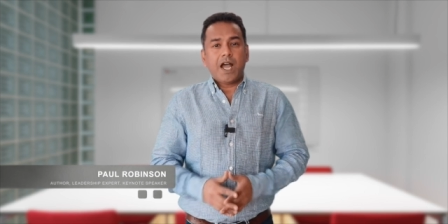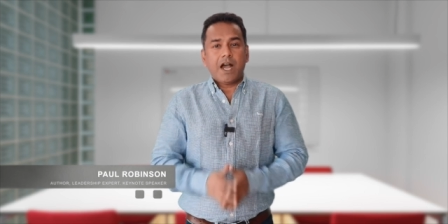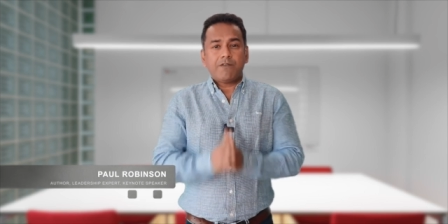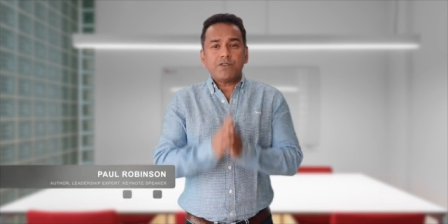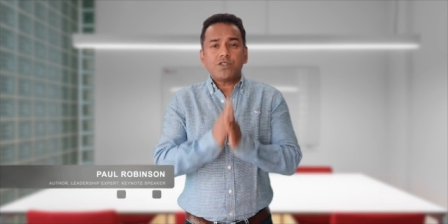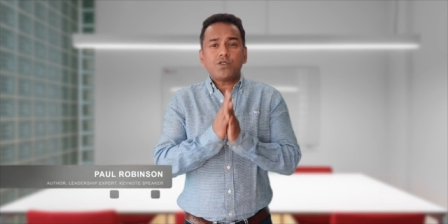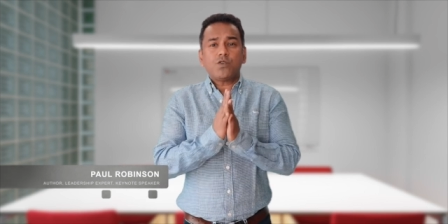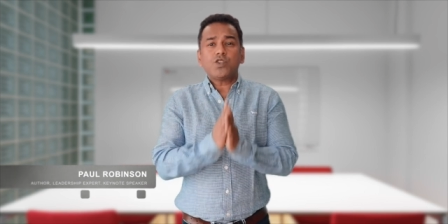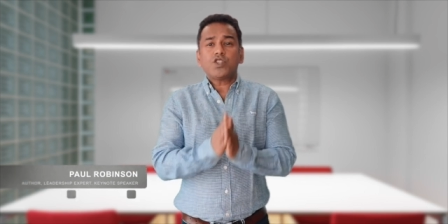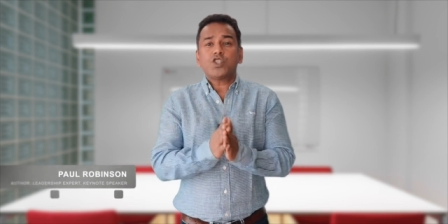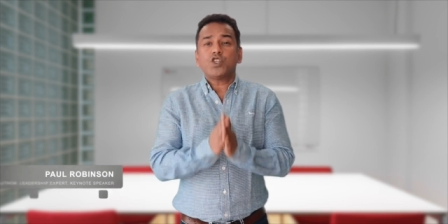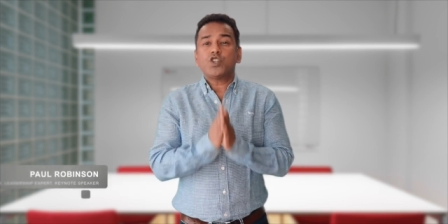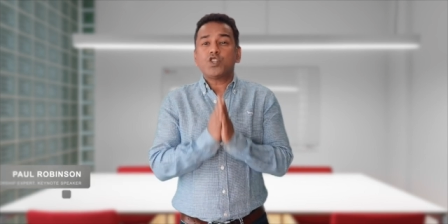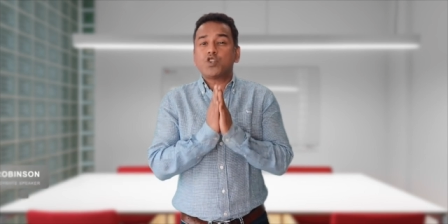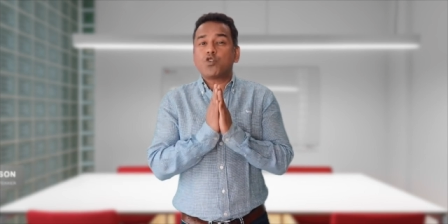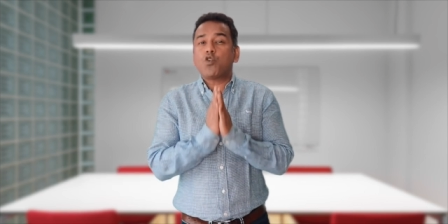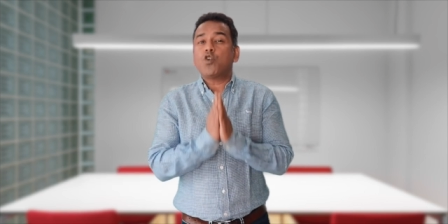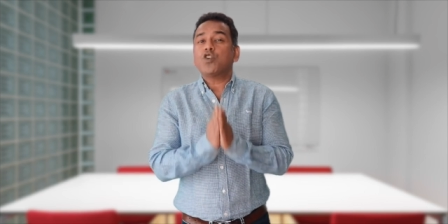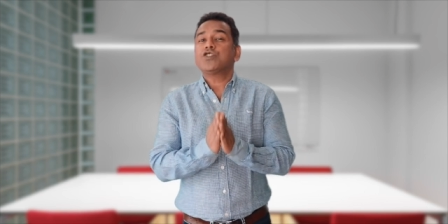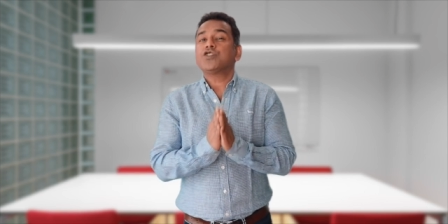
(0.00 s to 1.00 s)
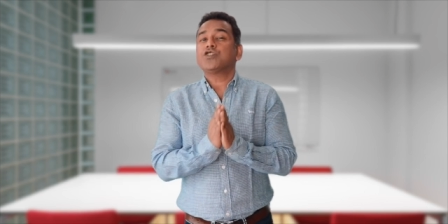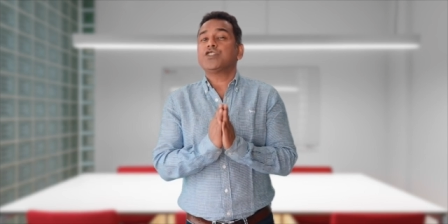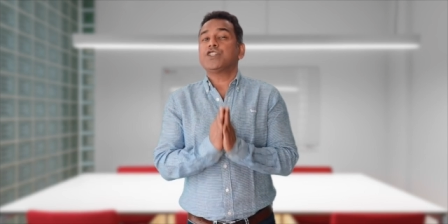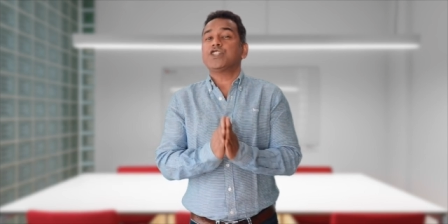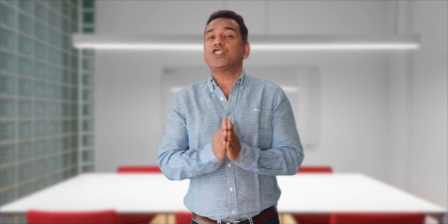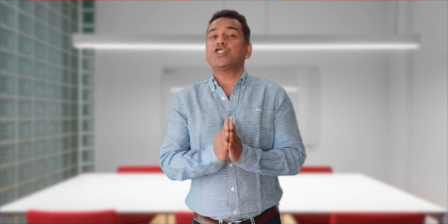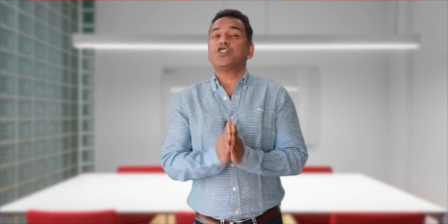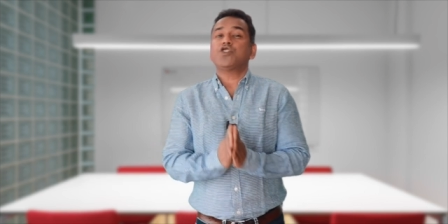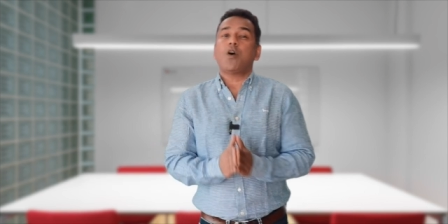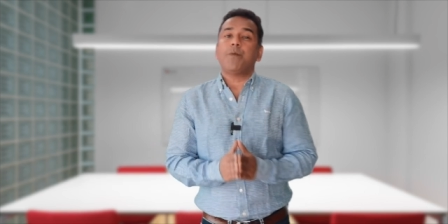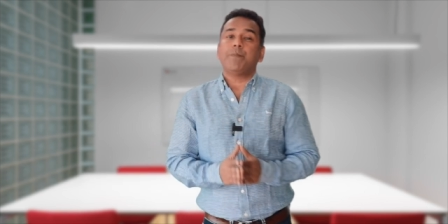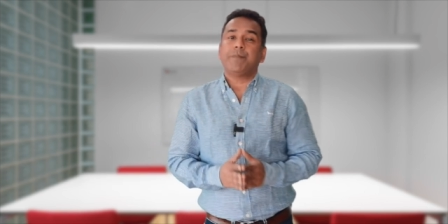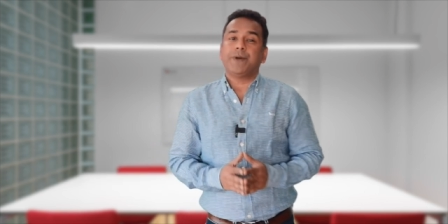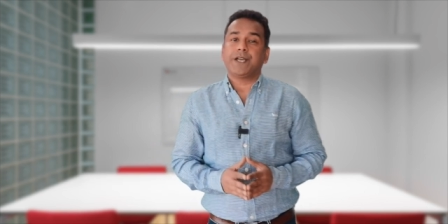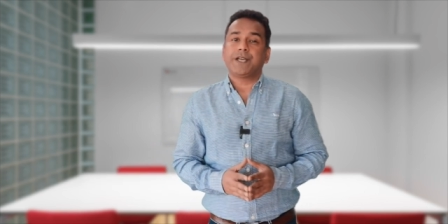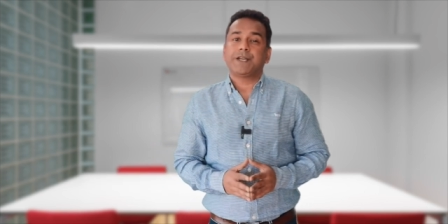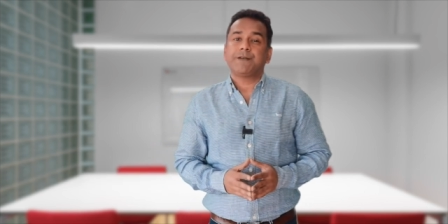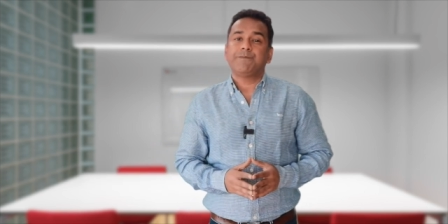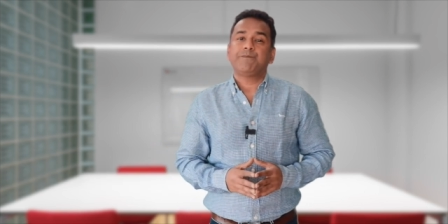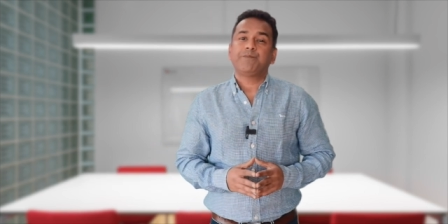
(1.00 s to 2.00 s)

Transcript: I was also drawn to this topic